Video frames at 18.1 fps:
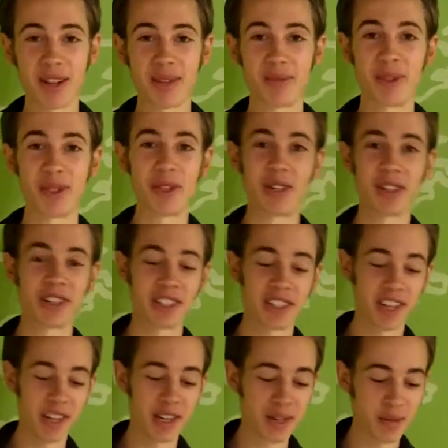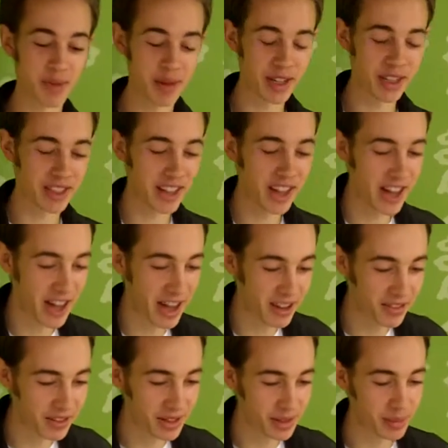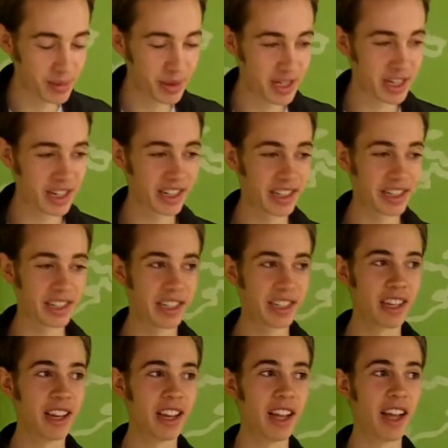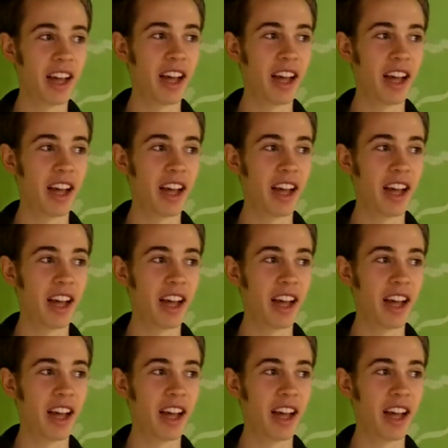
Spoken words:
I'm so excited to be alive is because